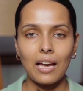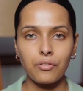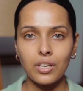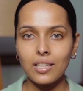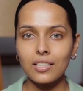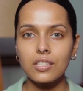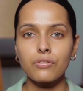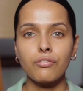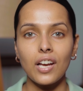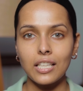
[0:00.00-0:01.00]
I feel that it's
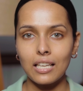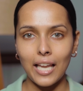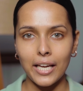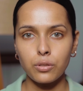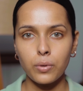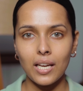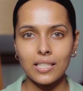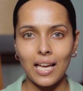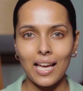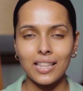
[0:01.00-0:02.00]
very
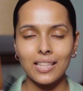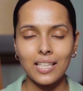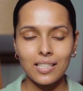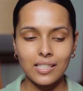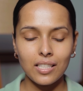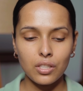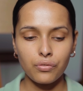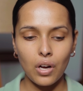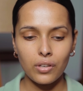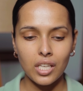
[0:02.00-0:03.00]
lightweight and this is a
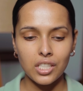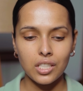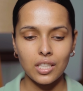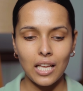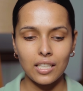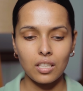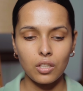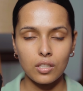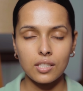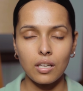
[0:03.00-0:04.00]
foundation that
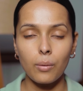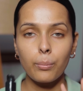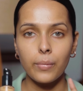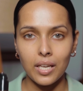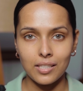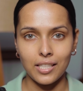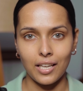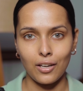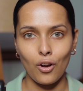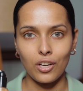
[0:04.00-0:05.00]
looks
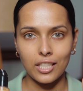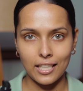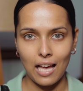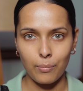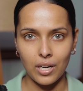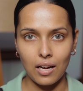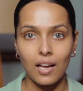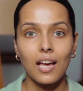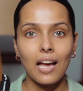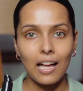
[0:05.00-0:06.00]
amazing on
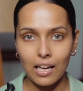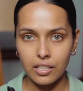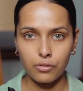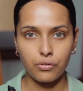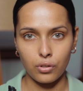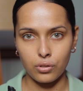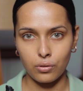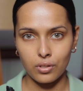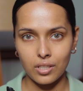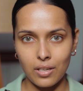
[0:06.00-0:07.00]
camera and in
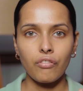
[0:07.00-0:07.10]
photos.